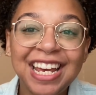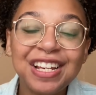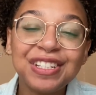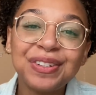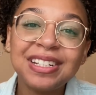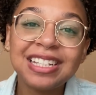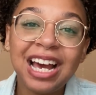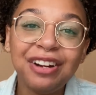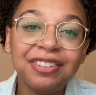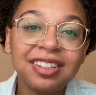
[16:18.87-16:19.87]
So it's
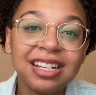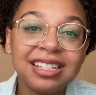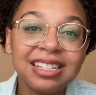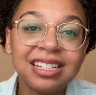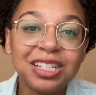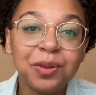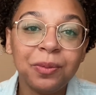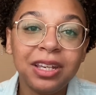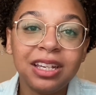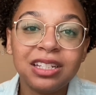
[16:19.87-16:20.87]
kind of a lesson to
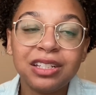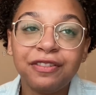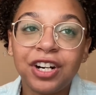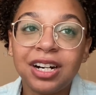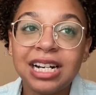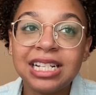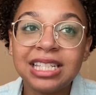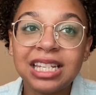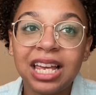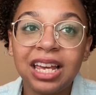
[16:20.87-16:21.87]
me as far as
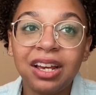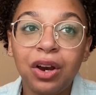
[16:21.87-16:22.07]
like,